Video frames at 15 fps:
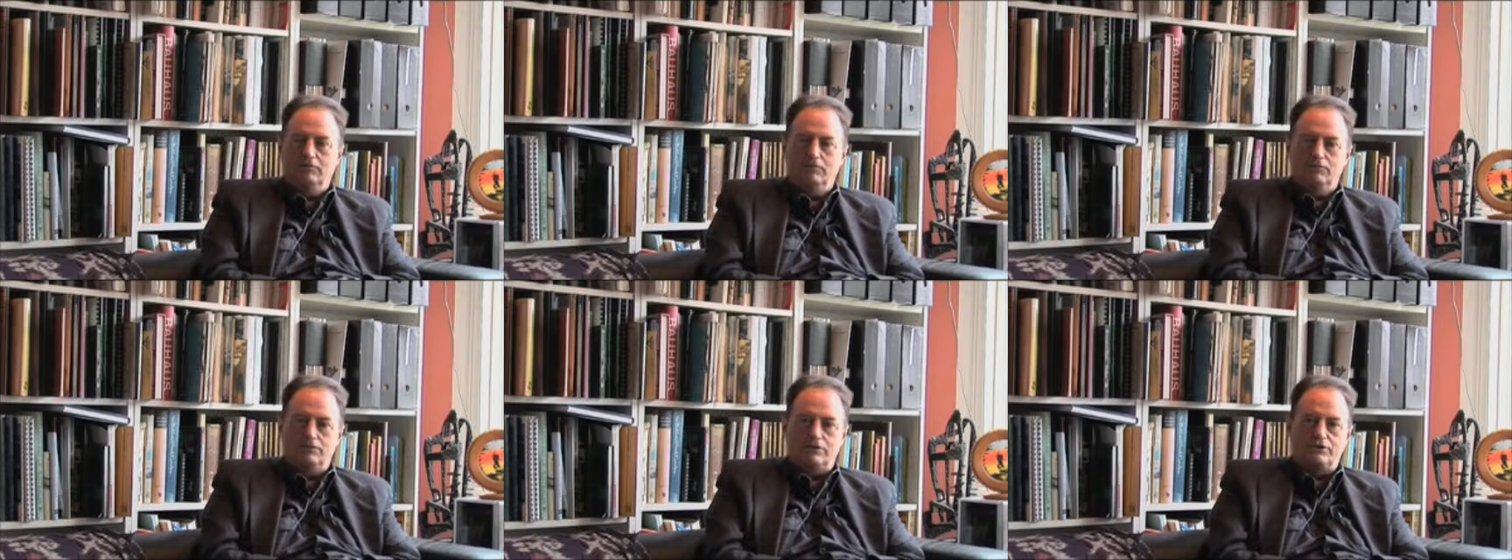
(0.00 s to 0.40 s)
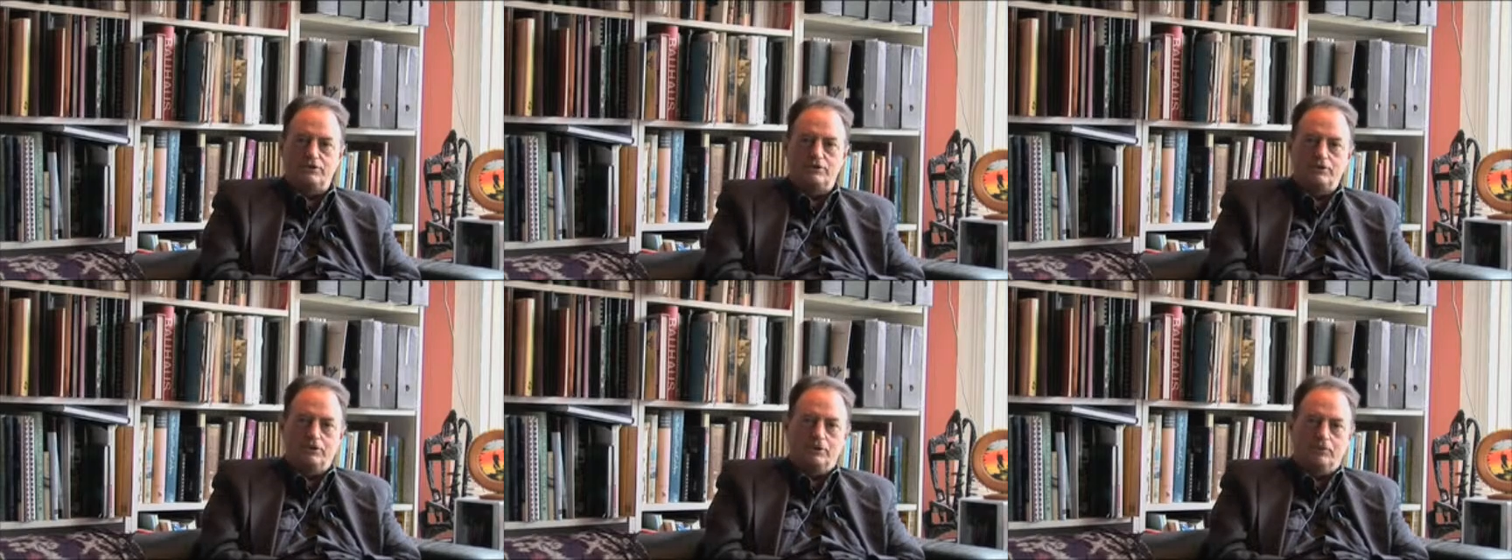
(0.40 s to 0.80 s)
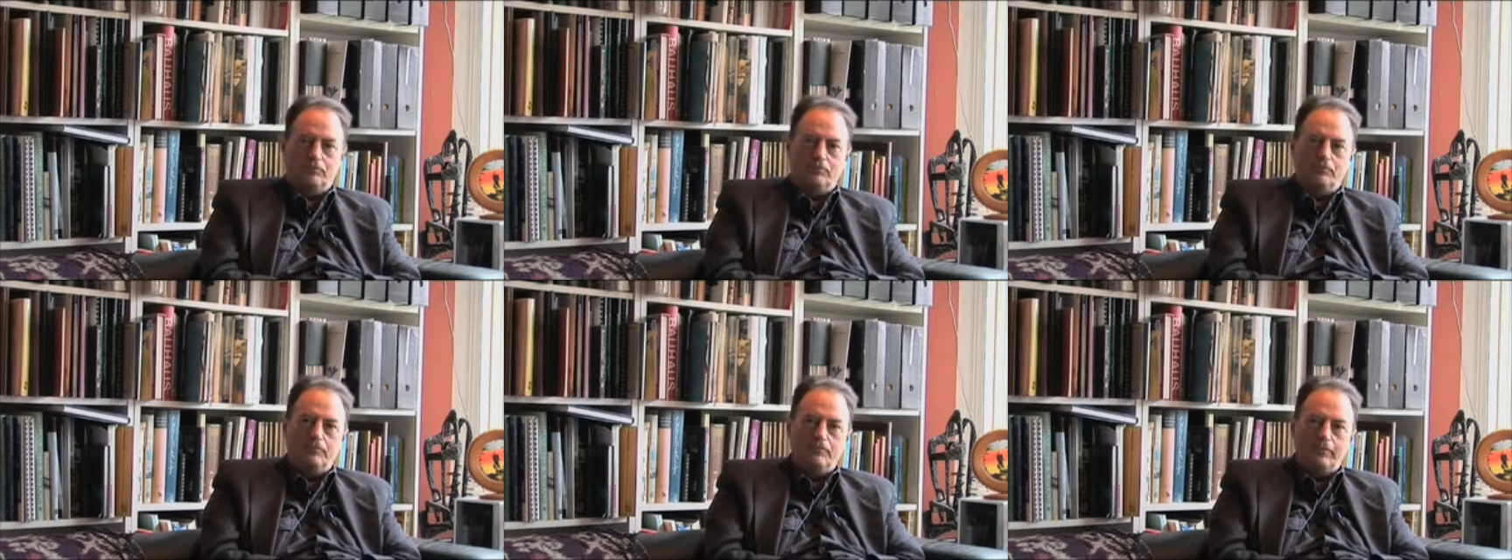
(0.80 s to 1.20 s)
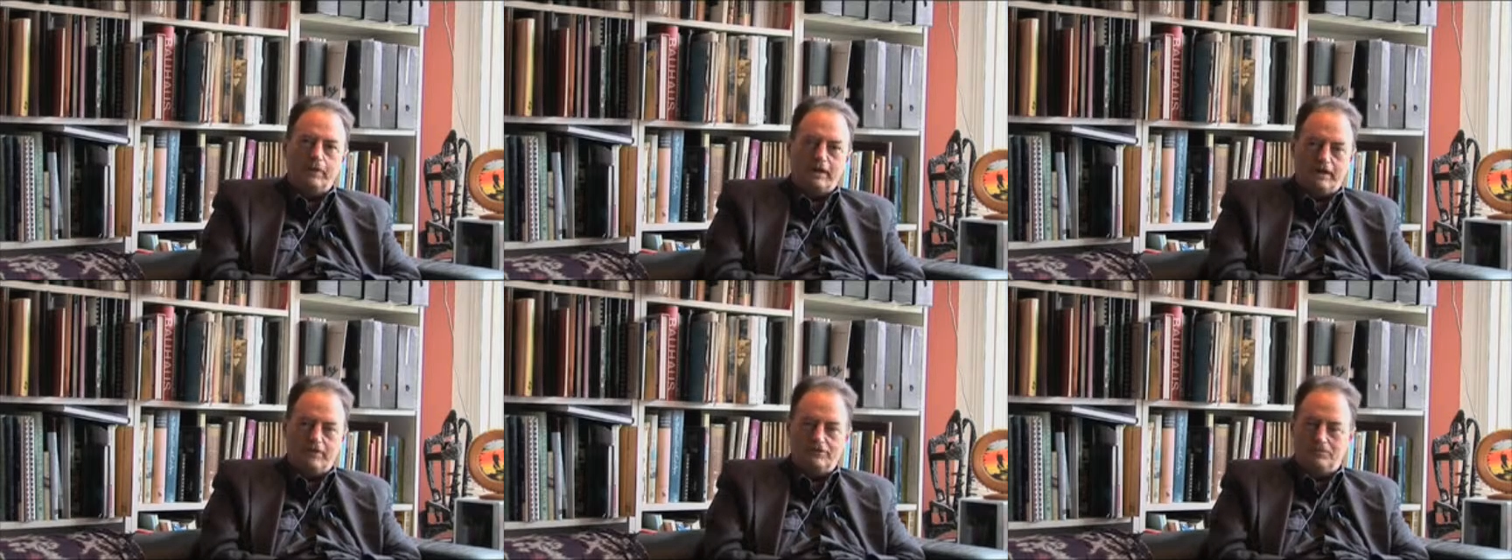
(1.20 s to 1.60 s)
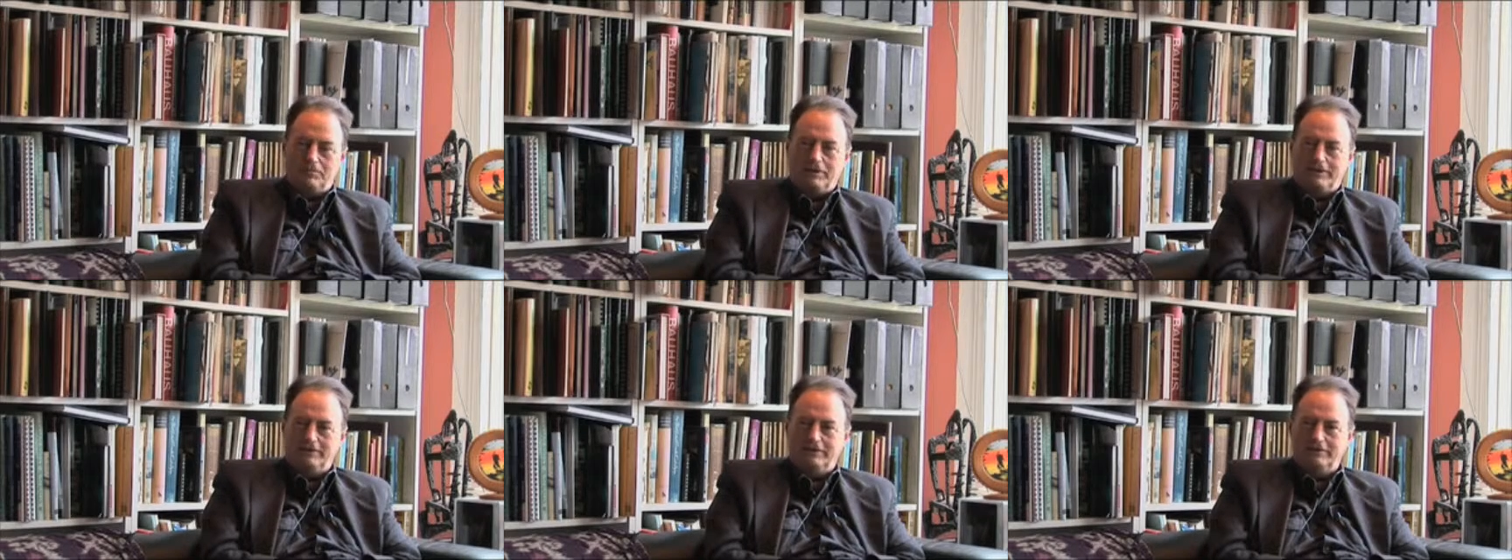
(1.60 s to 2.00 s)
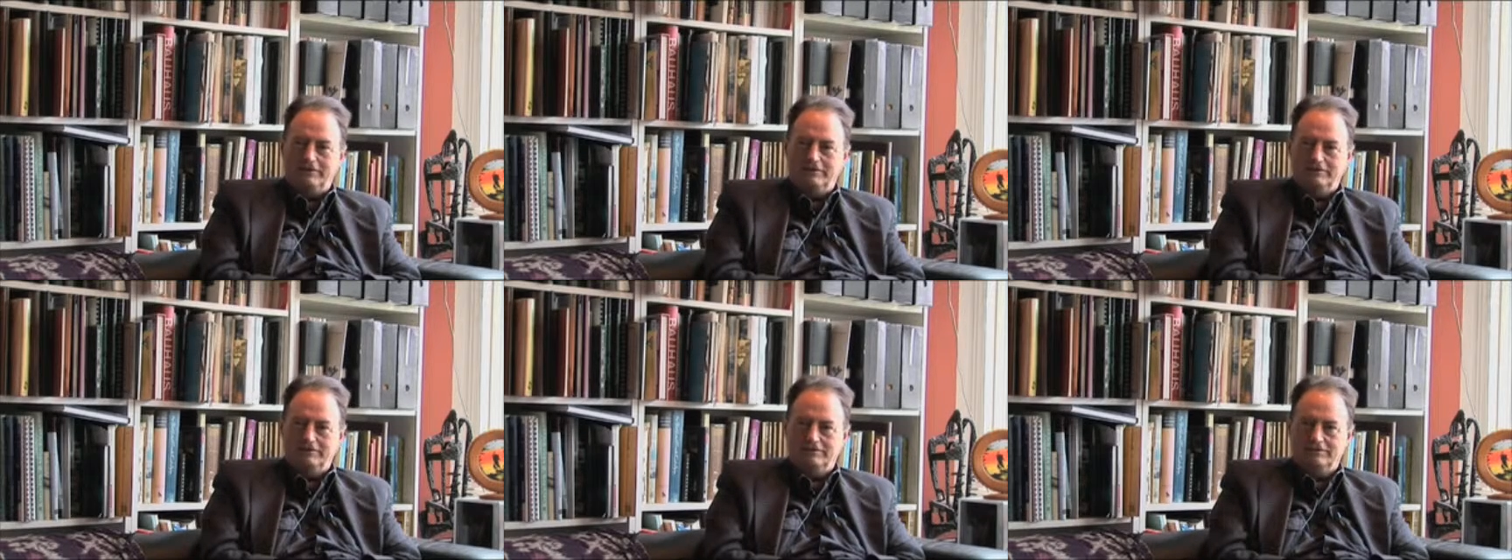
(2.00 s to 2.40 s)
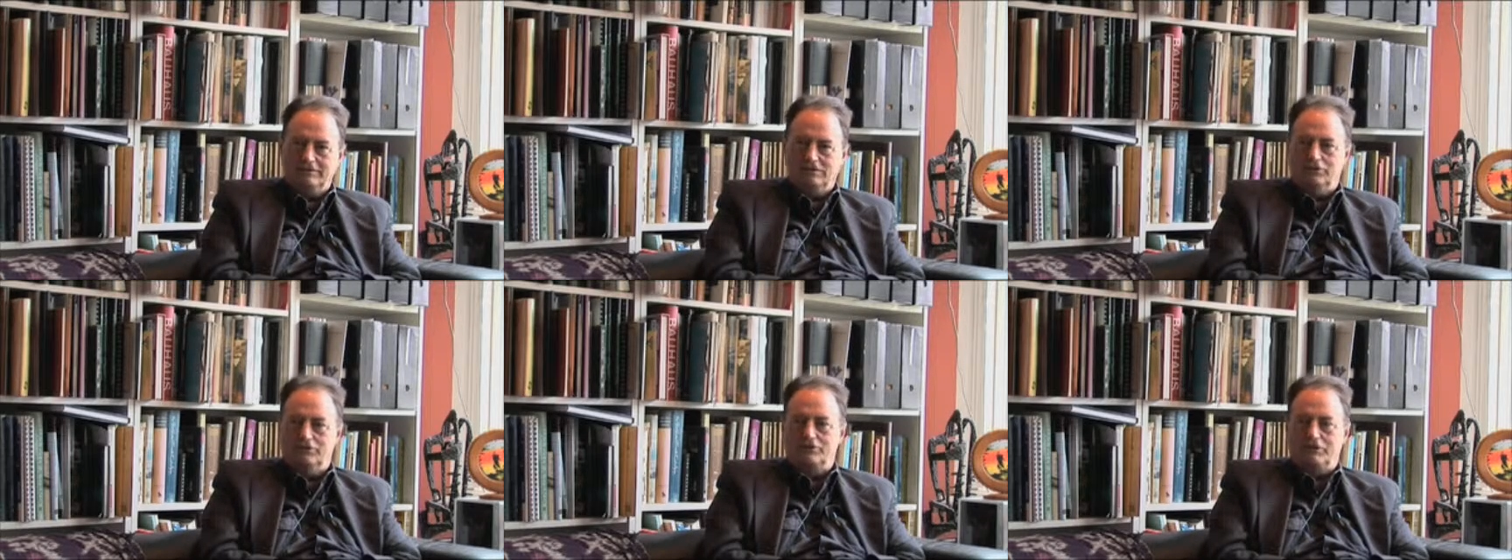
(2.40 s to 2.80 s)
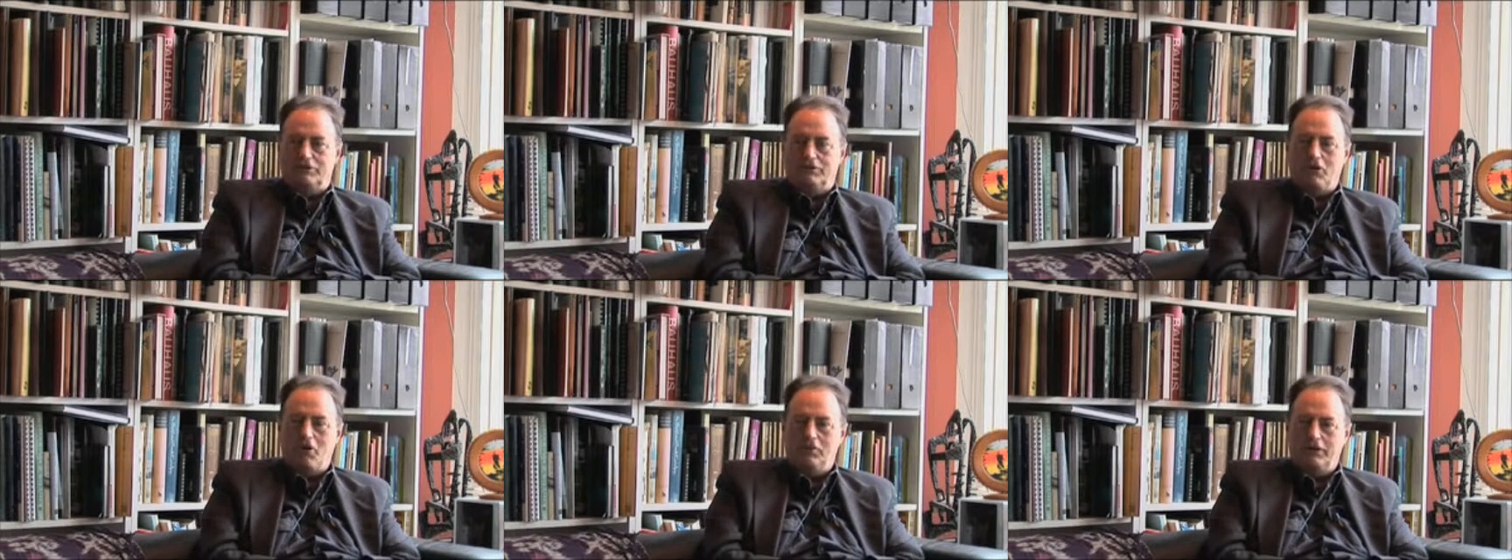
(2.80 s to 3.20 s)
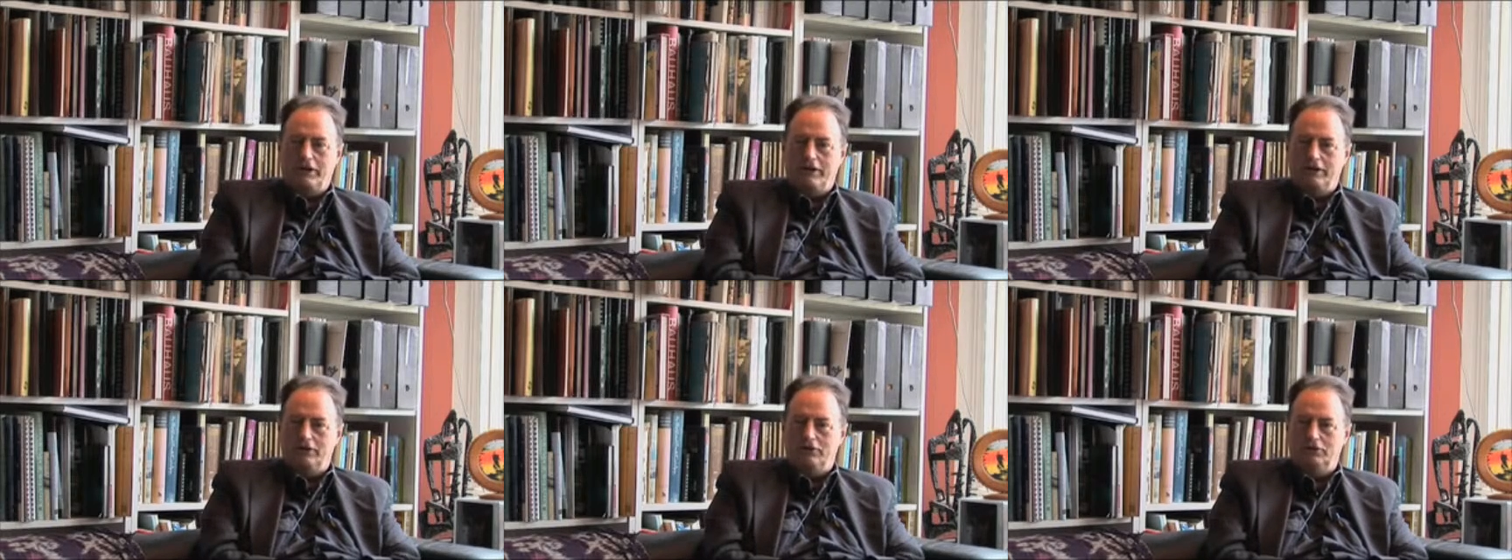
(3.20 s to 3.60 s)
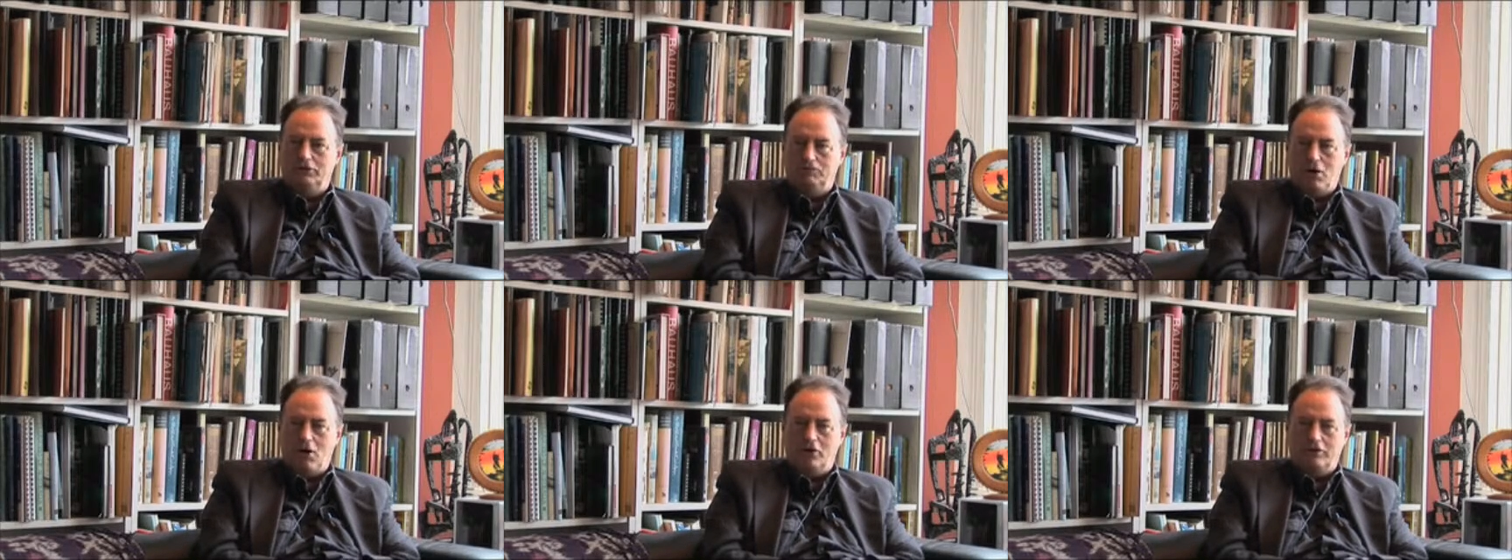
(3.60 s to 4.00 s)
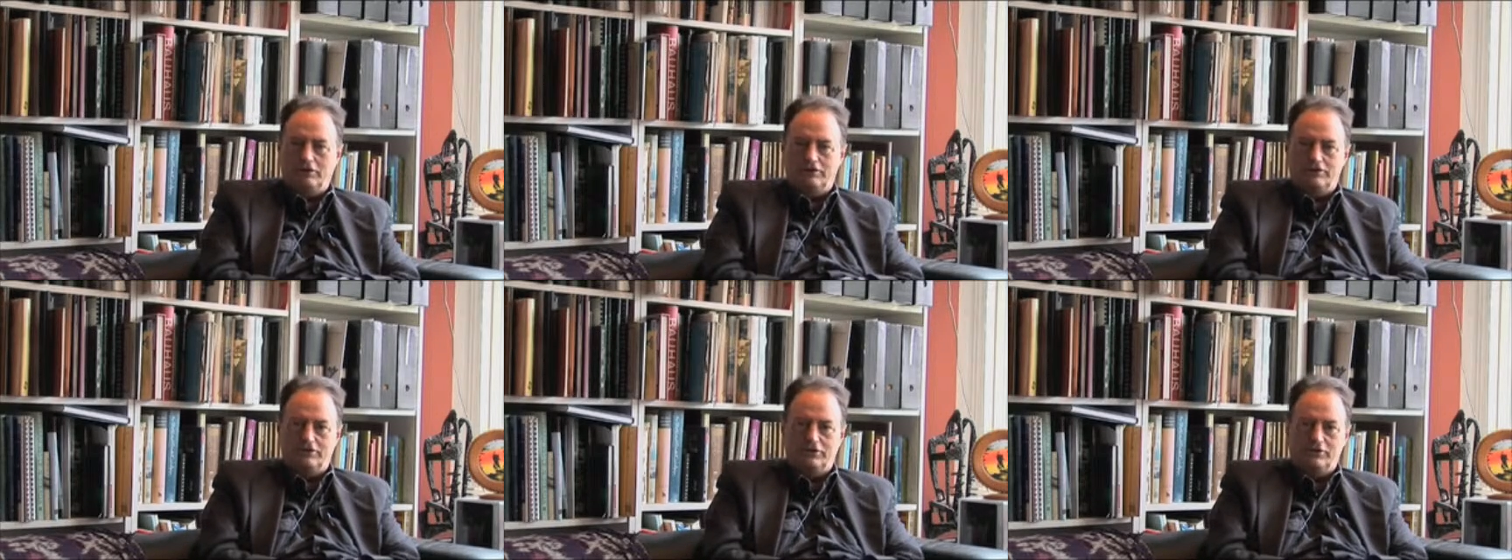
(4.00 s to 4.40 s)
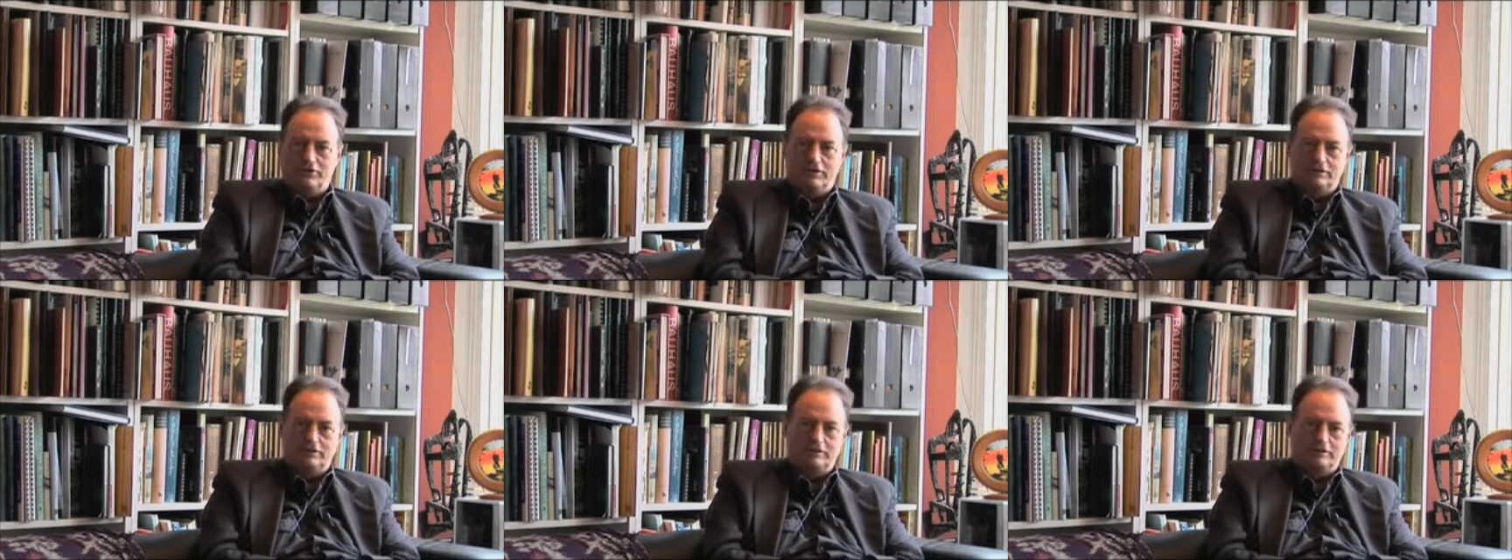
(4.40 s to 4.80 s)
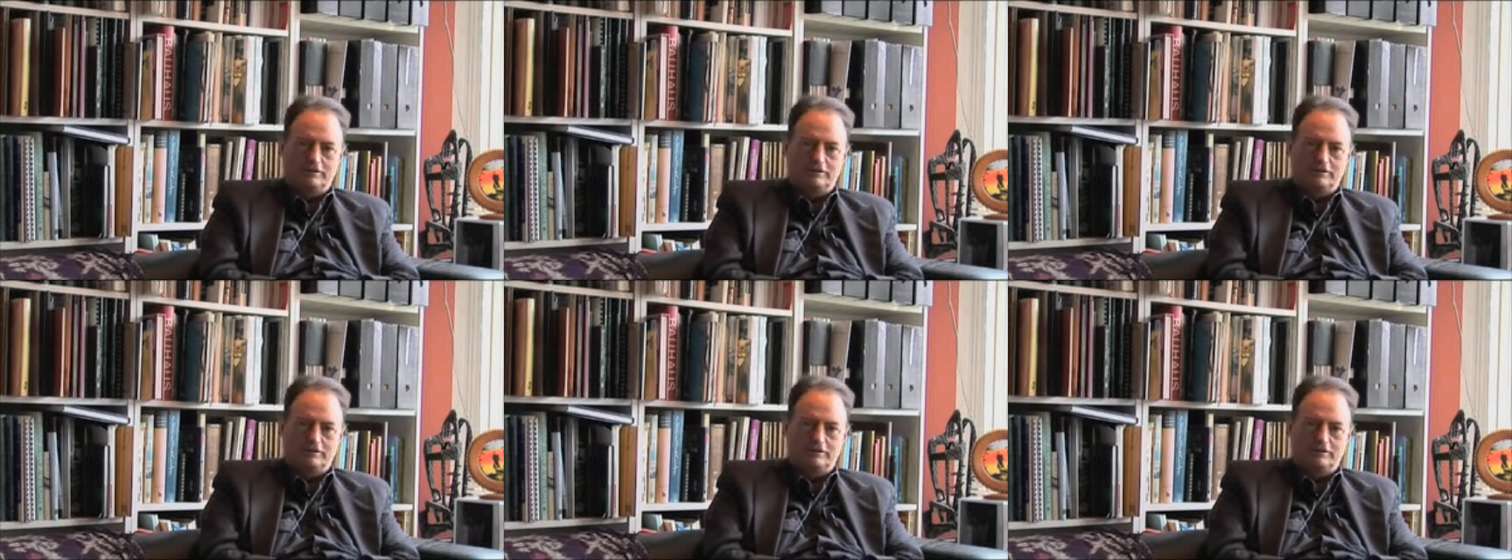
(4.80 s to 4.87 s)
which had to be also accommodated on the block, so that